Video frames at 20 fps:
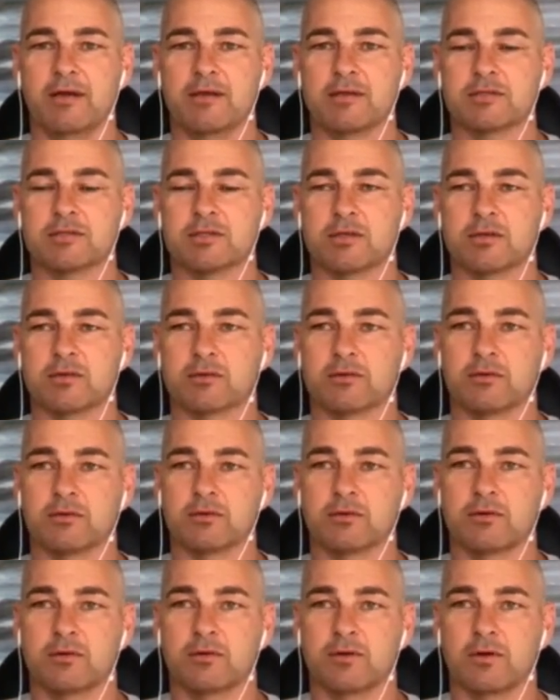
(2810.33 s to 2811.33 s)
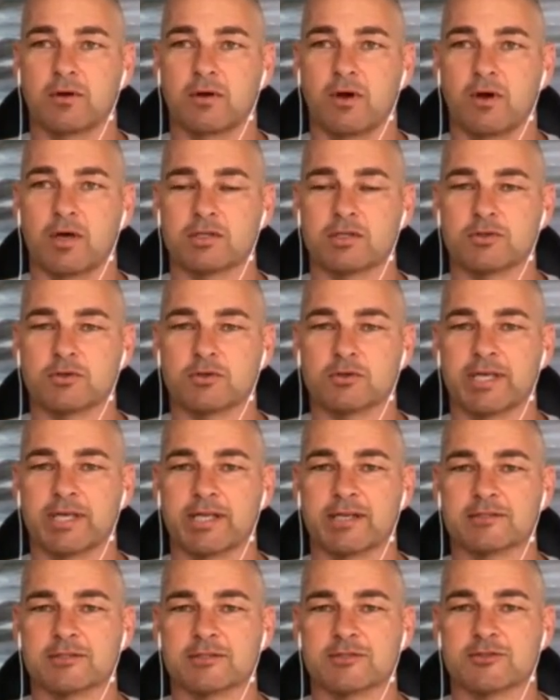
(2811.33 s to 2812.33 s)
So I took that
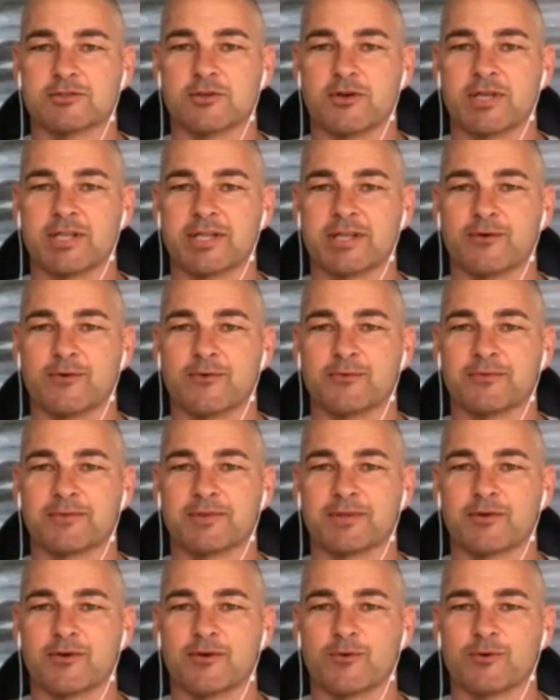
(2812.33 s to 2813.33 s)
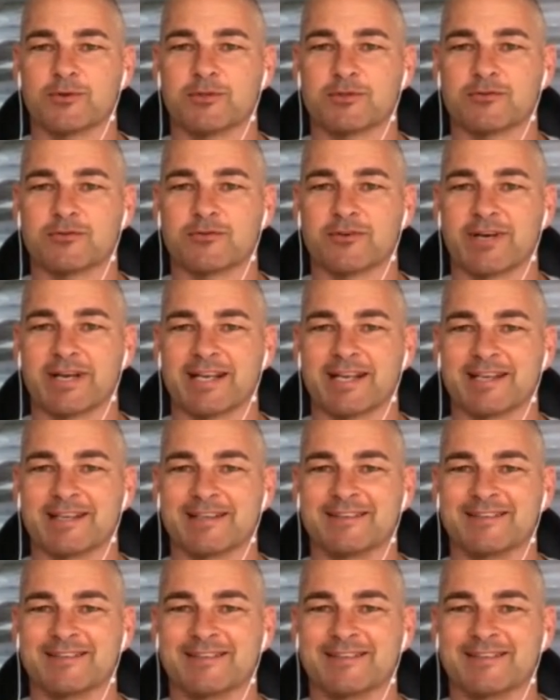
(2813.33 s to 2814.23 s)
as a sign that I wasn't ready.